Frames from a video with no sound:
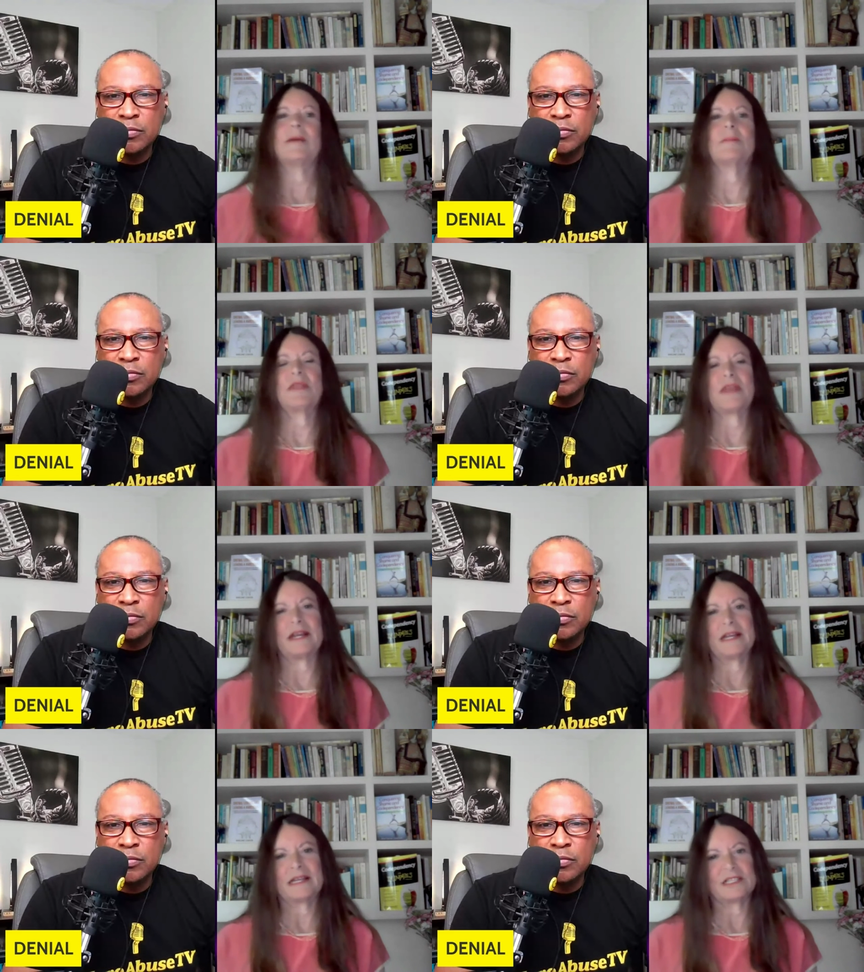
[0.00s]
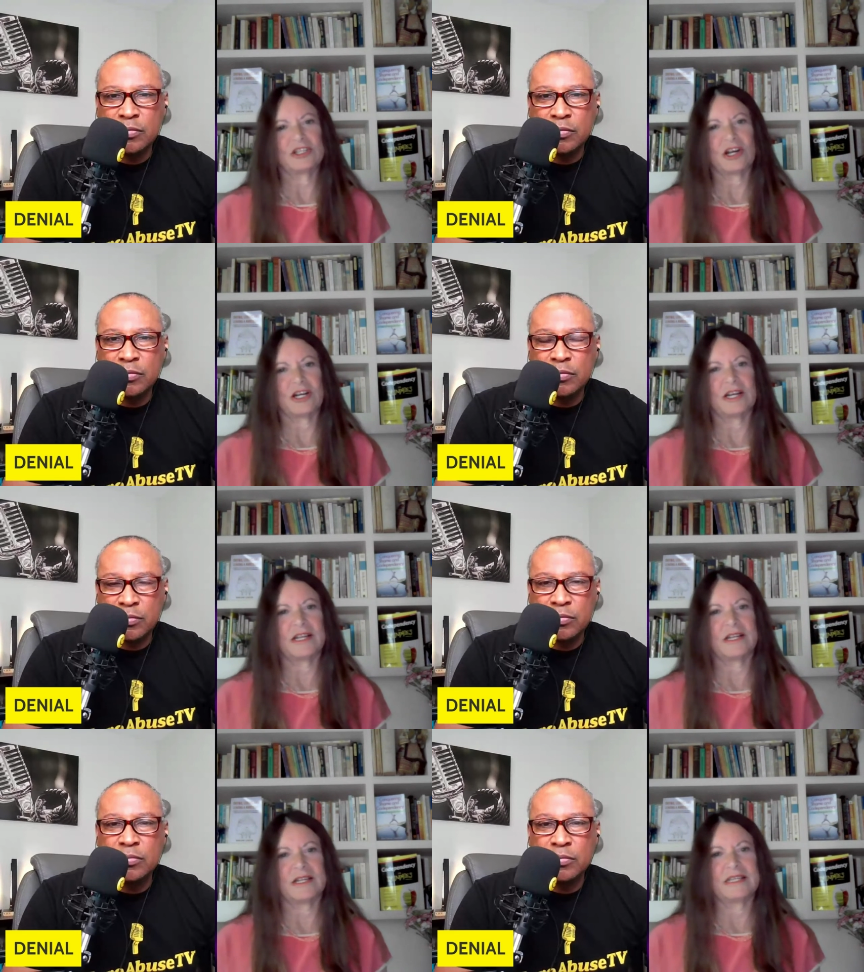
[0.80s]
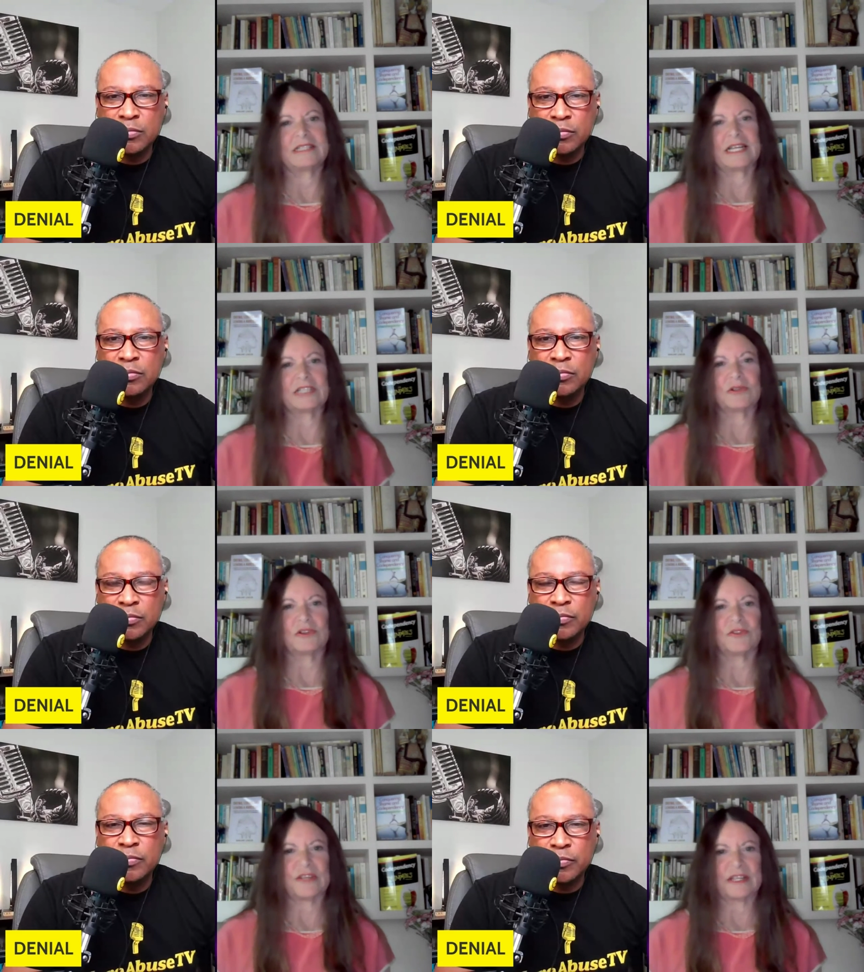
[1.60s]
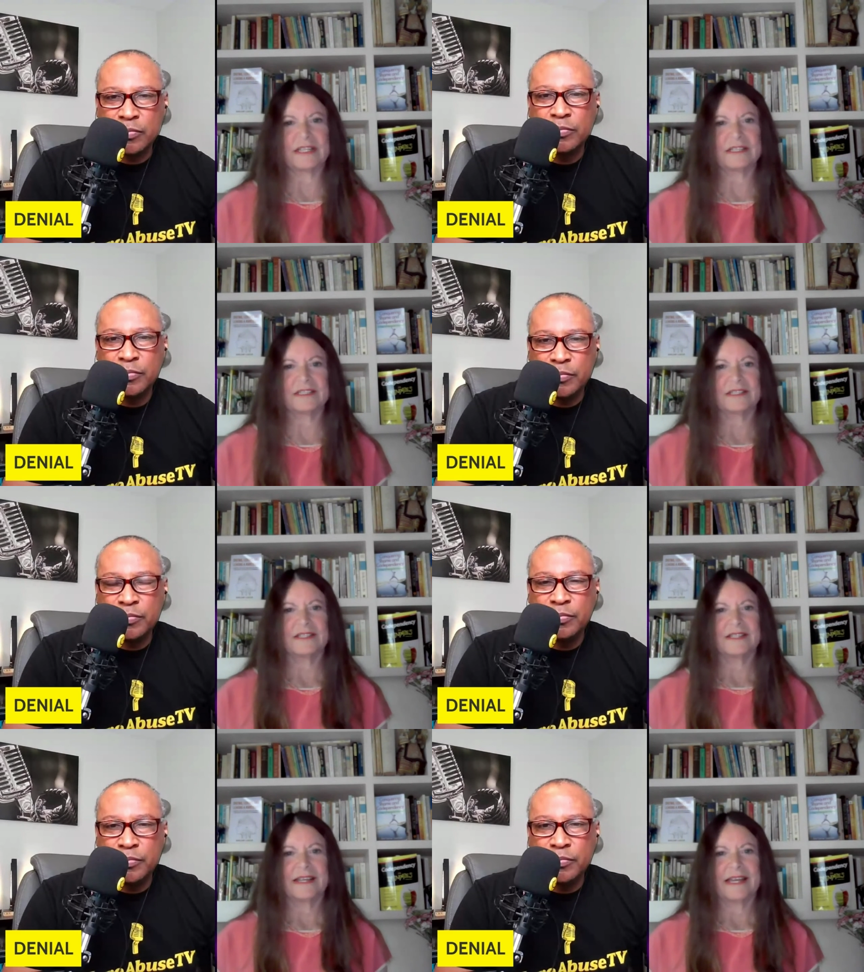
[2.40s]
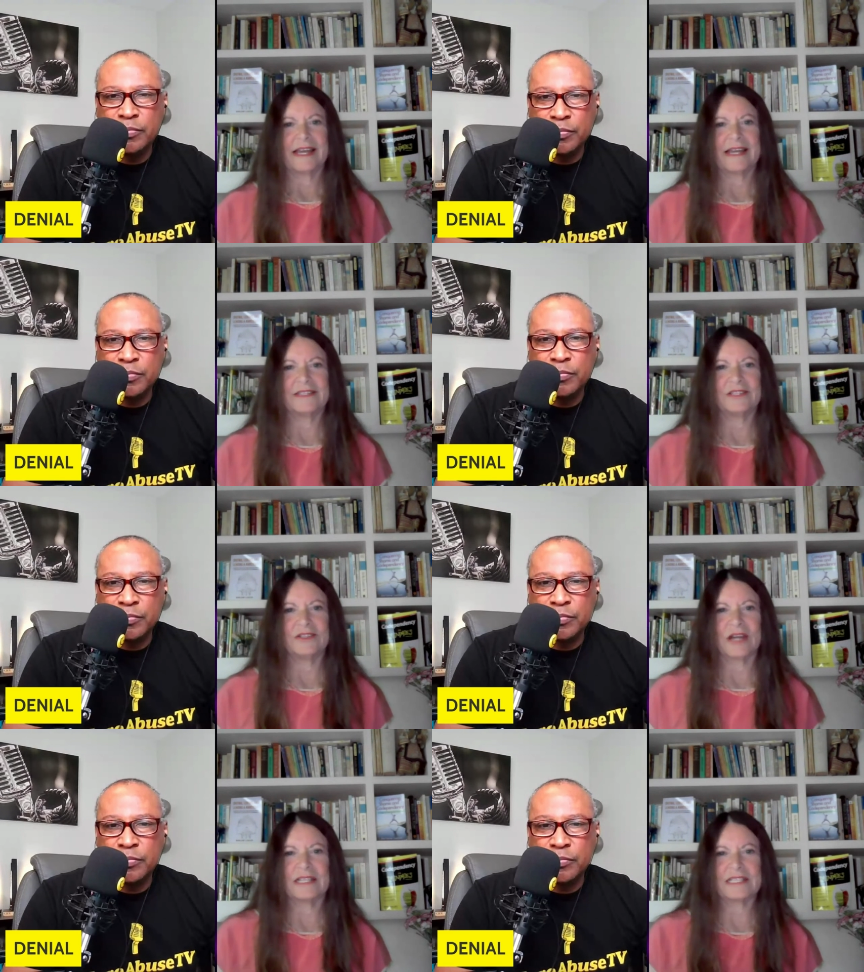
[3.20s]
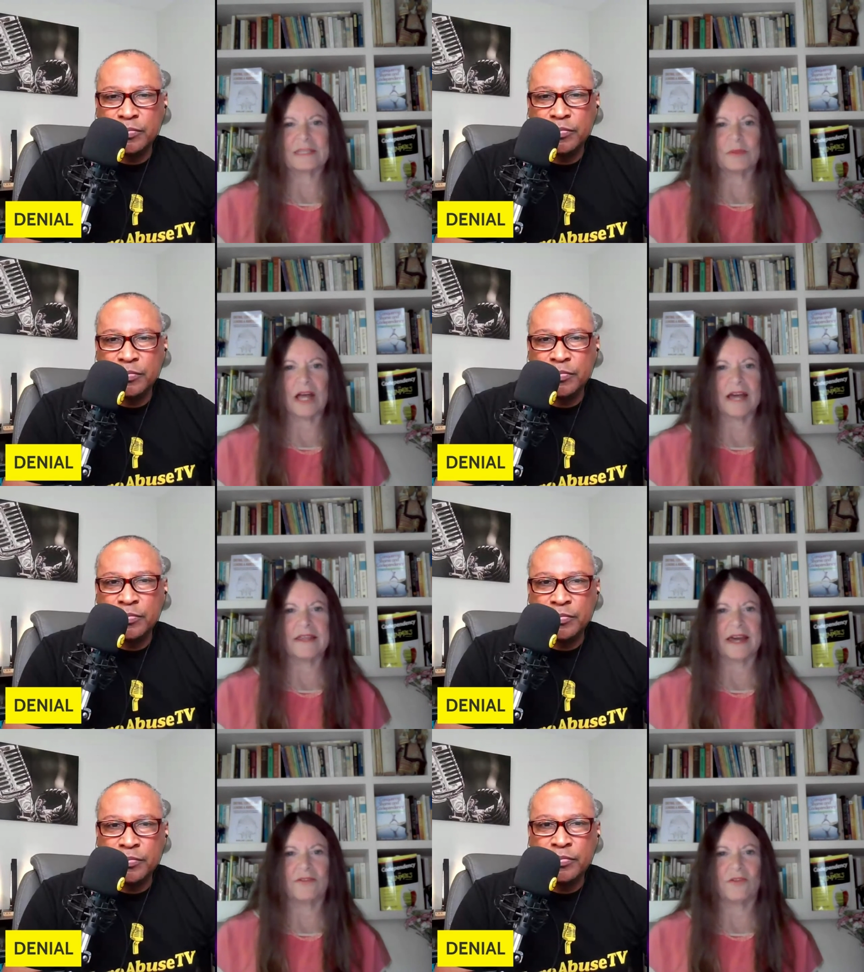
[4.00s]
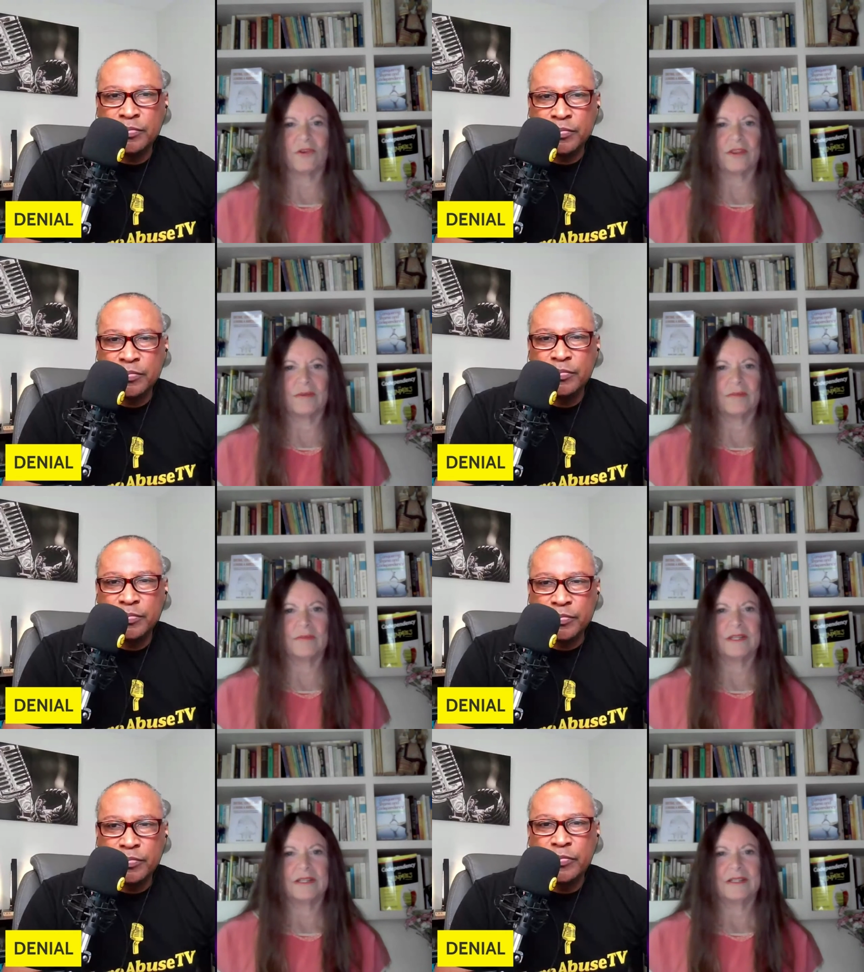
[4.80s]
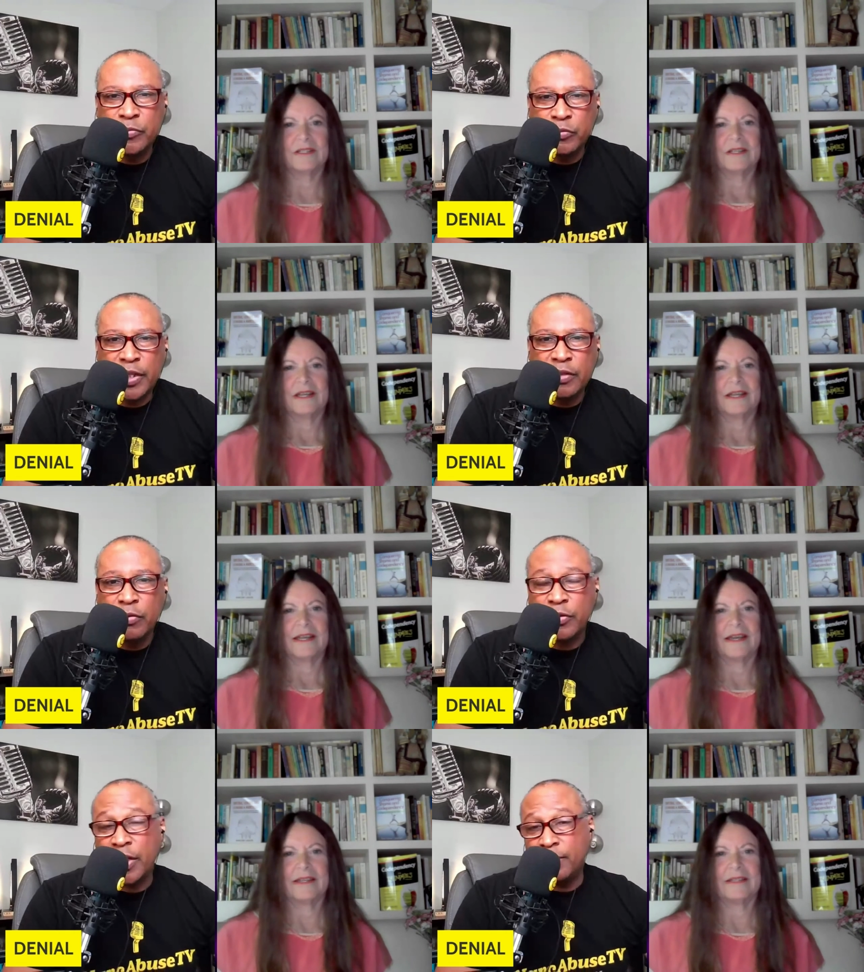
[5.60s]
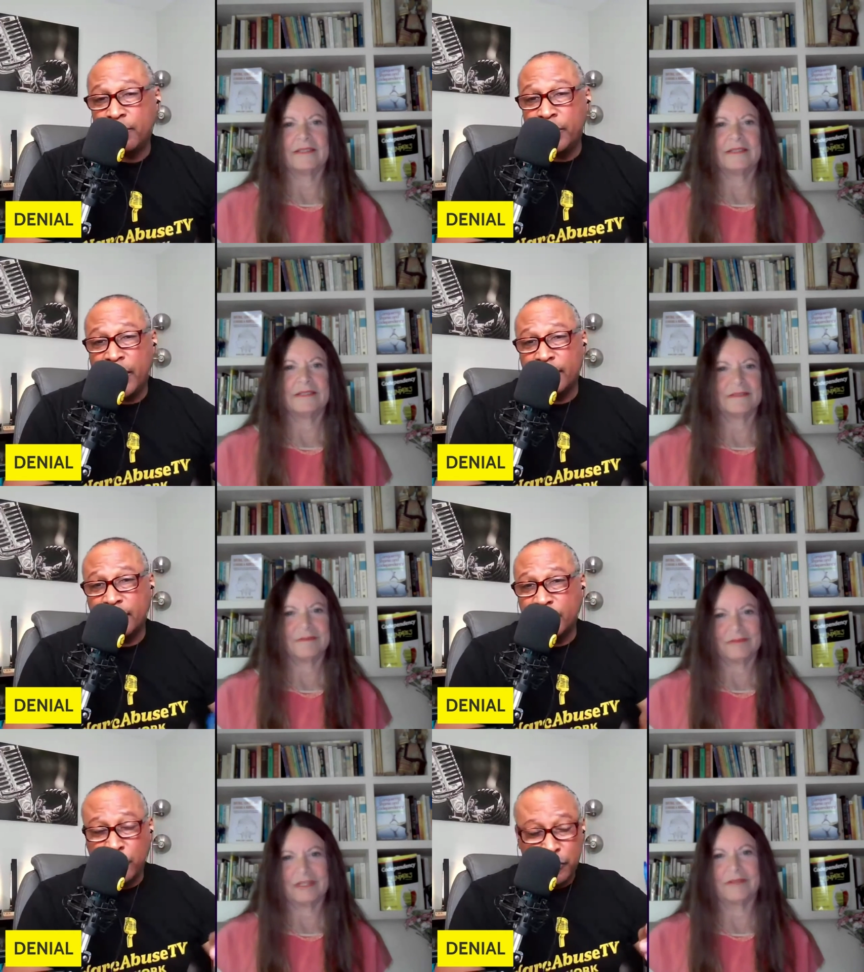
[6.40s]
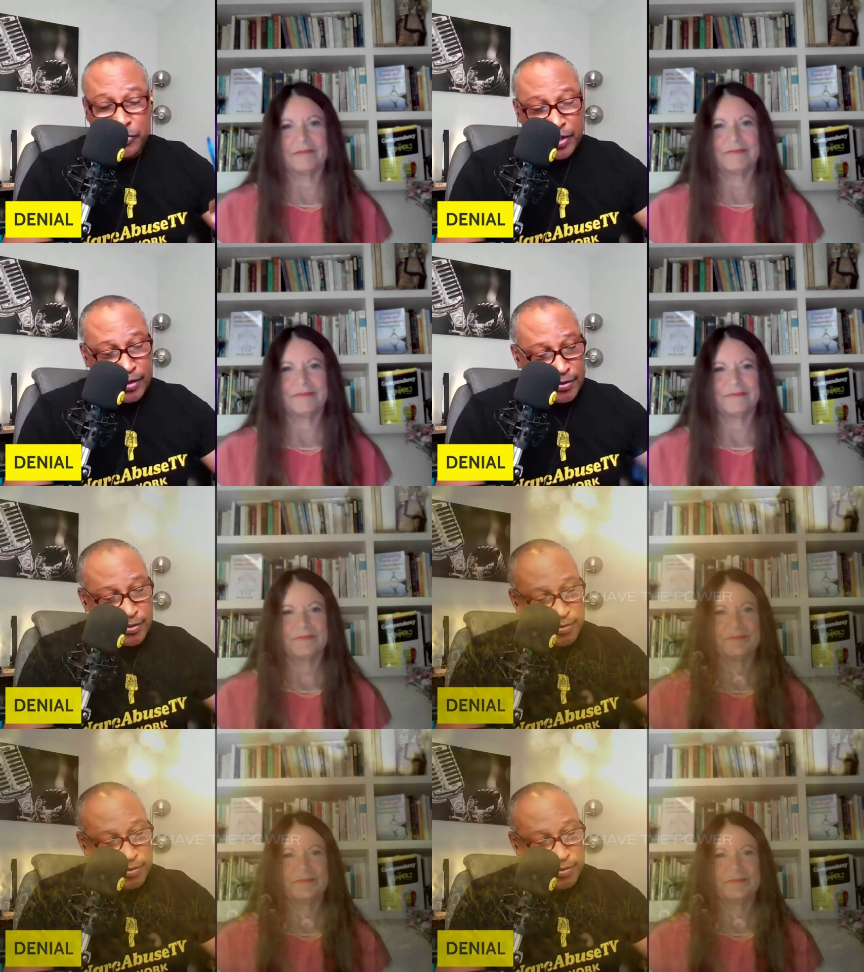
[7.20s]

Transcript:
Speaker 1: empathetic and chart and in touch with their feelings, and you kind of supply that for them.
Speaker 2: Right. Okay. Um, now you said